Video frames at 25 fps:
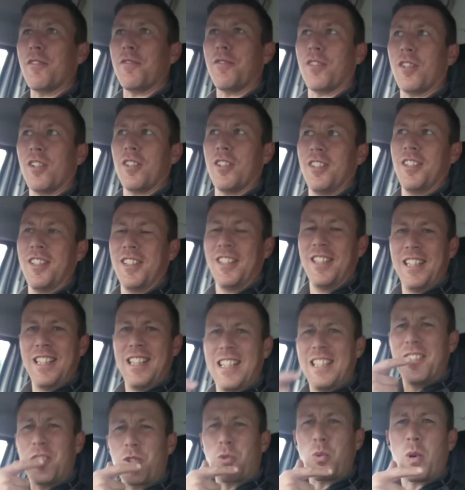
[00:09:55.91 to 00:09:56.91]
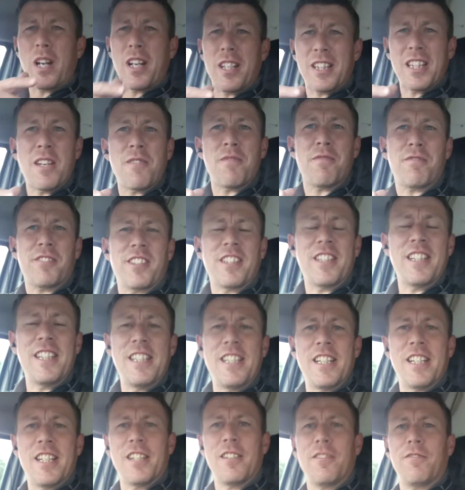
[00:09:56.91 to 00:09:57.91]
for It's quite a
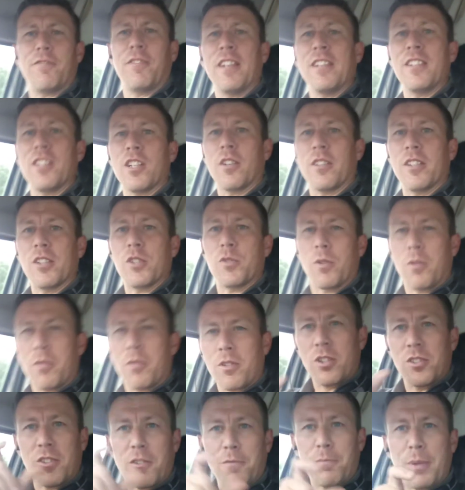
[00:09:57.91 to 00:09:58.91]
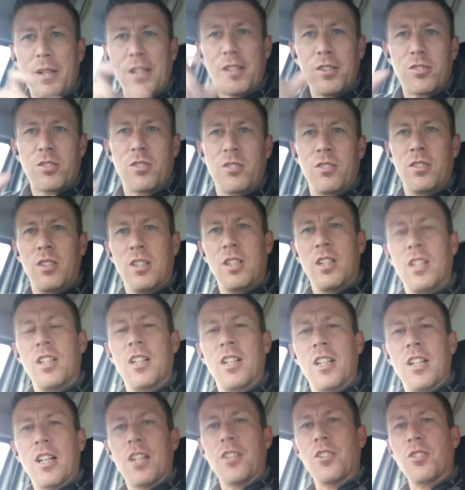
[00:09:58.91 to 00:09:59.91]
lengthy video, this one, because I've pieced
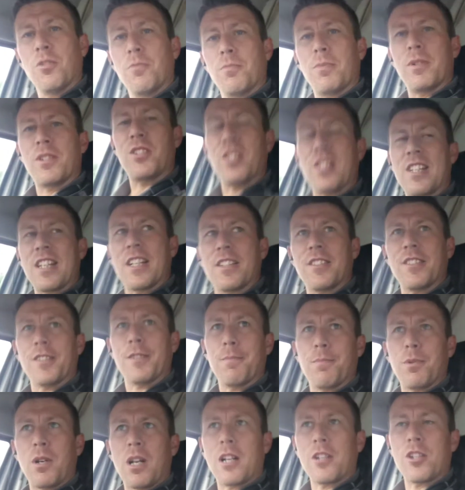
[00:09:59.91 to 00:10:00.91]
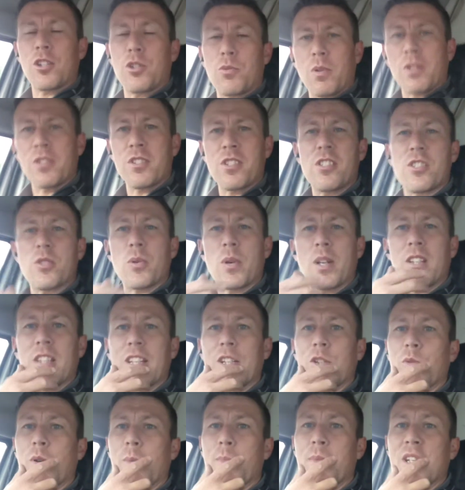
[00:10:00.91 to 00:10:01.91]
a number together, but I just wanted to add
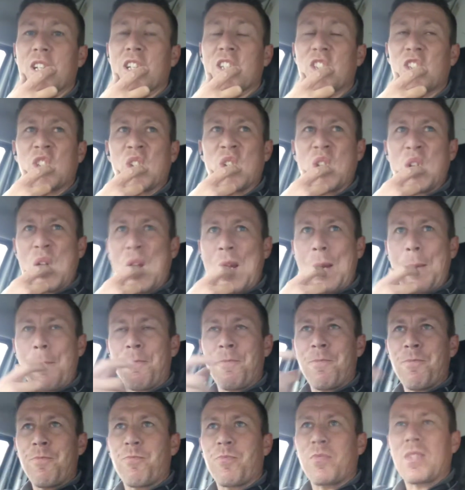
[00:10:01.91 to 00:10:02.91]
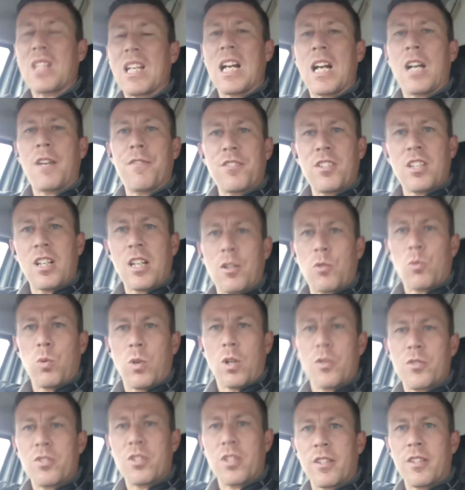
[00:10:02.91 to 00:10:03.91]
this one because after I
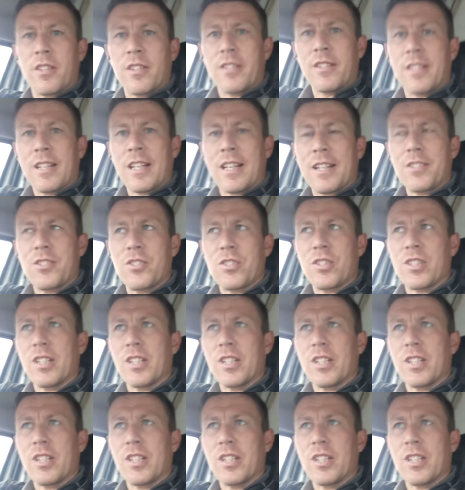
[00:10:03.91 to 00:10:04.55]
quoted that